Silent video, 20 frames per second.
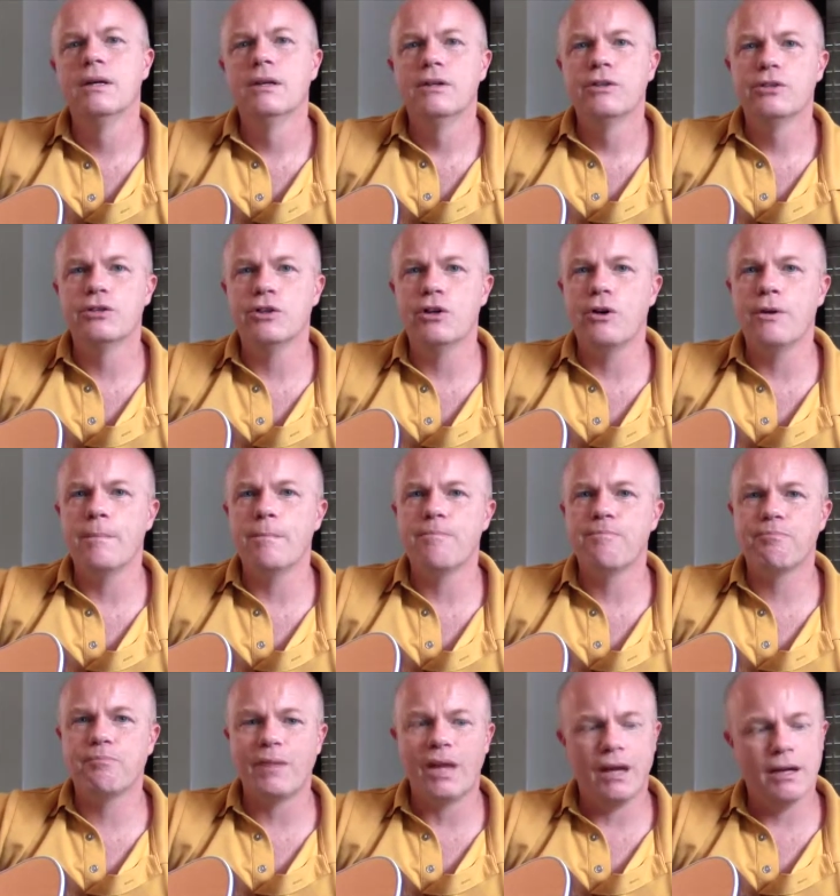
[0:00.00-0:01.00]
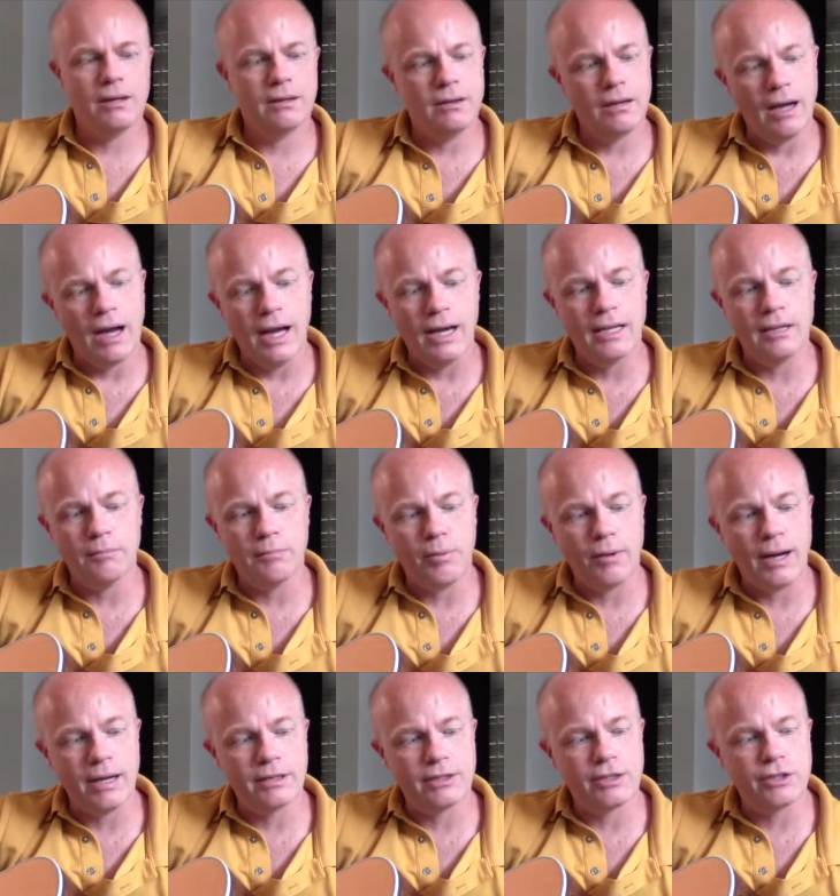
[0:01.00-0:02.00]
So I can
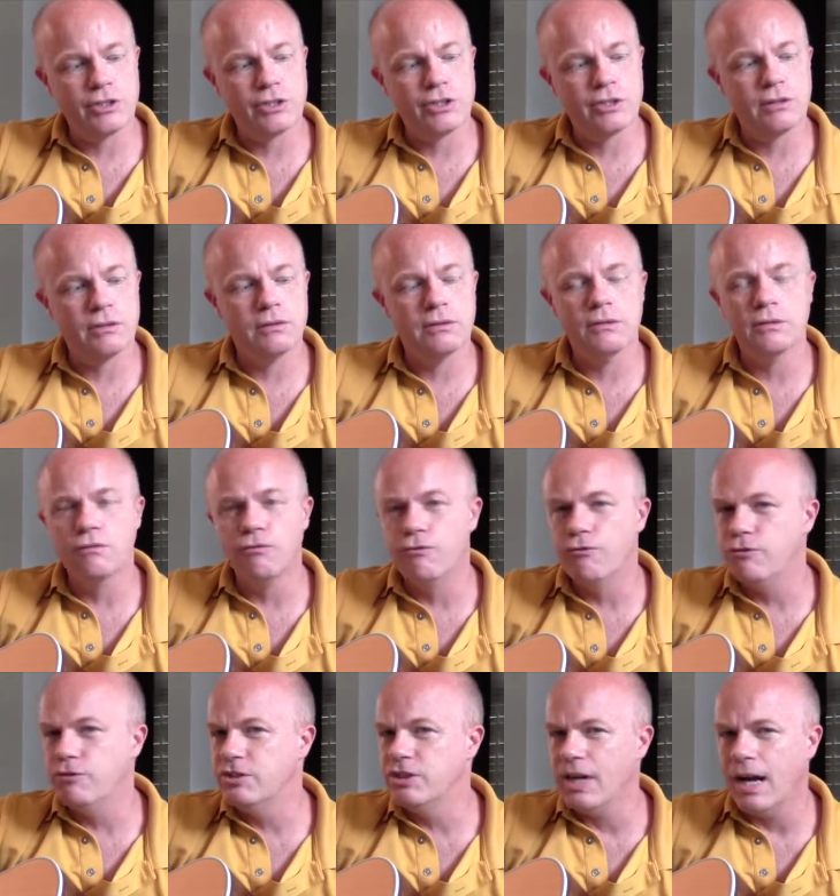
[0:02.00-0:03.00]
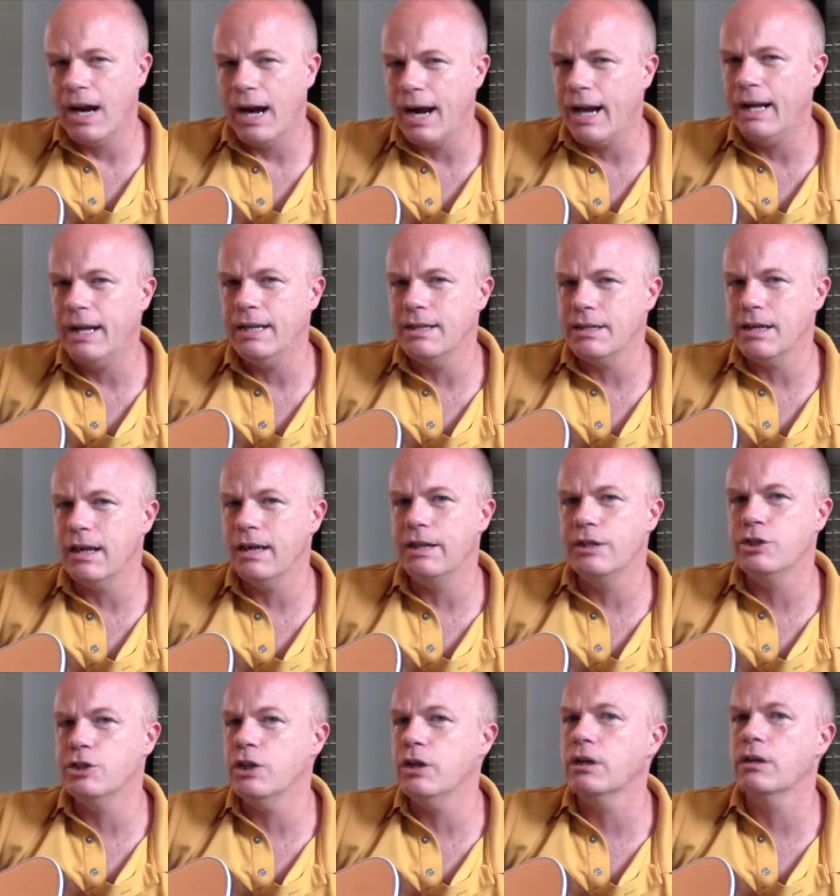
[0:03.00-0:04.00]
practice tiny, tiny
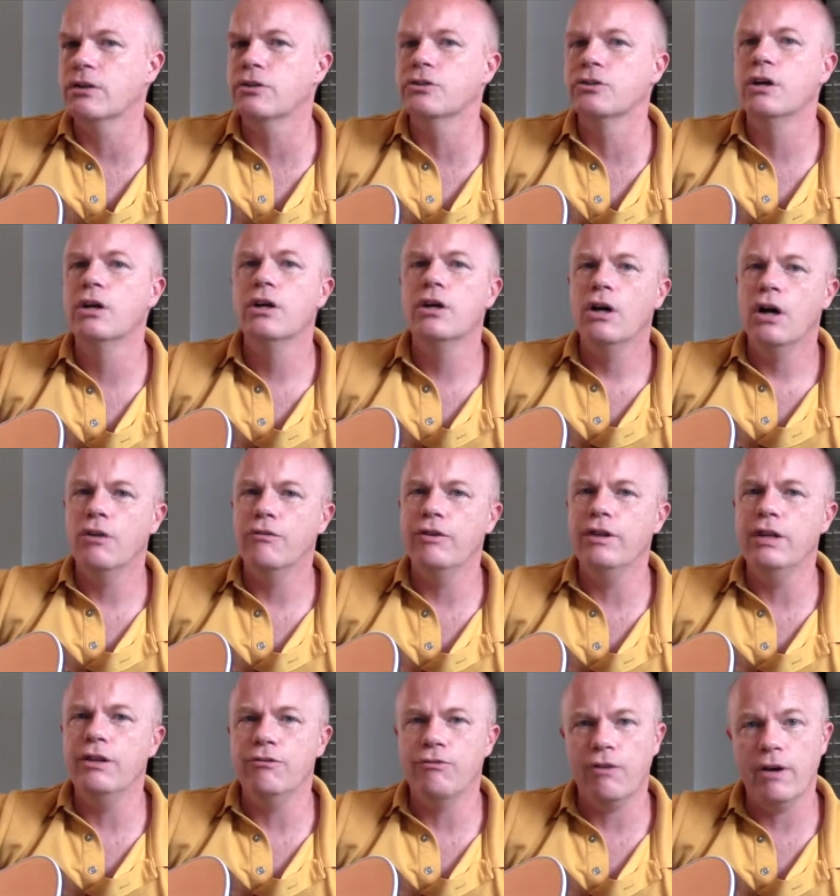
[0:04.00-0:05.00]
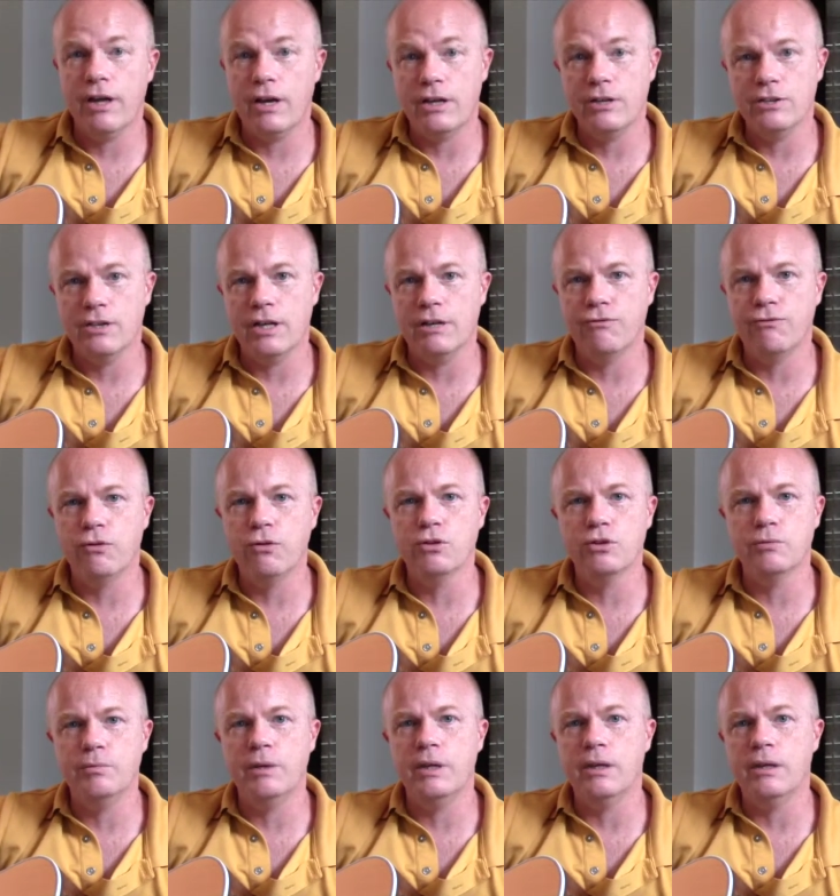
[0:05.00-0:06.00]
chunks of any phrase at full
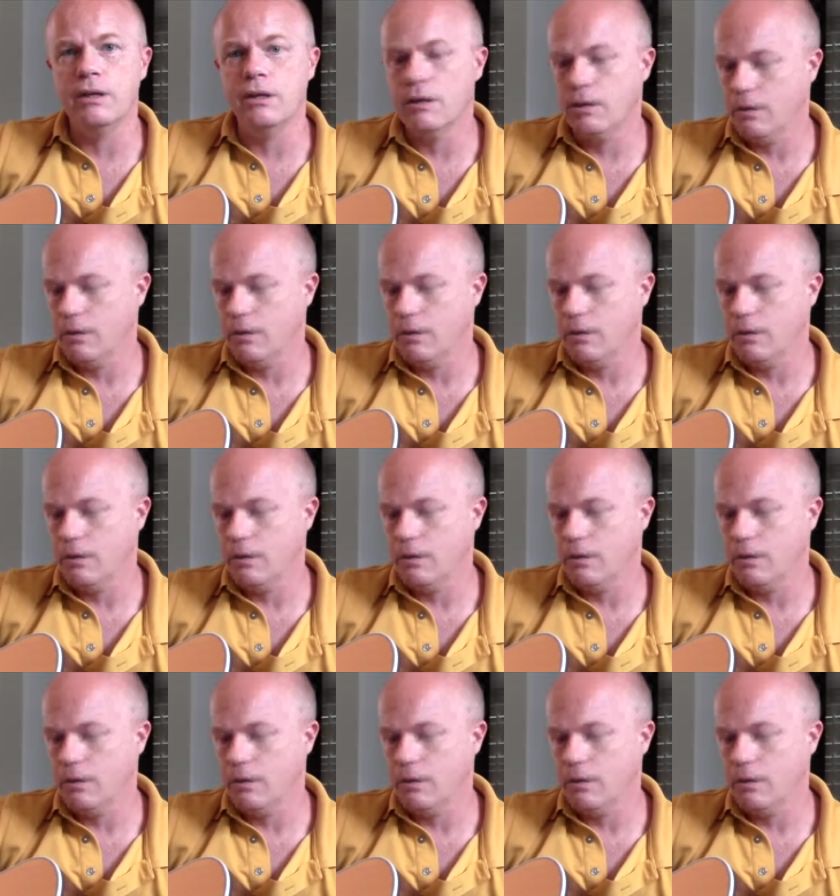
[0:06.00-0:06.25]
speed.